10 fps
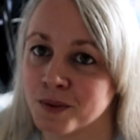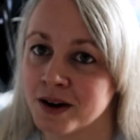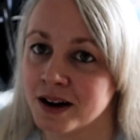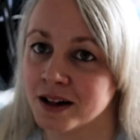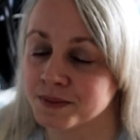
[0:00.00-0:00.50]

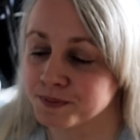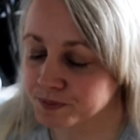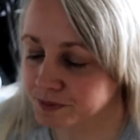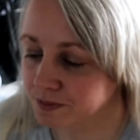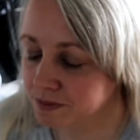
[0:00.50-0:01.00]
well
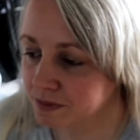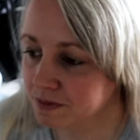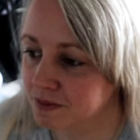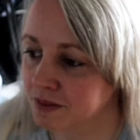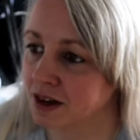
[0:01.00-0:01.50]

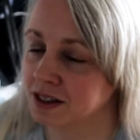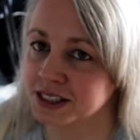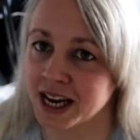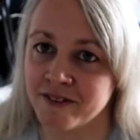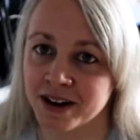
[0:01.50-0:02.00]
and
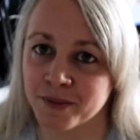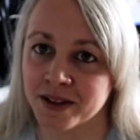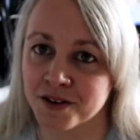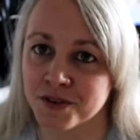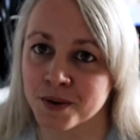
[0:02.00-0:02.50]
sharing it with
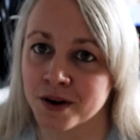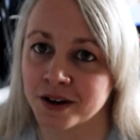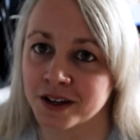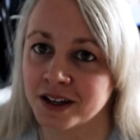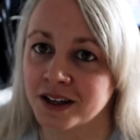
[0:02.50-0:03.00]
everyone,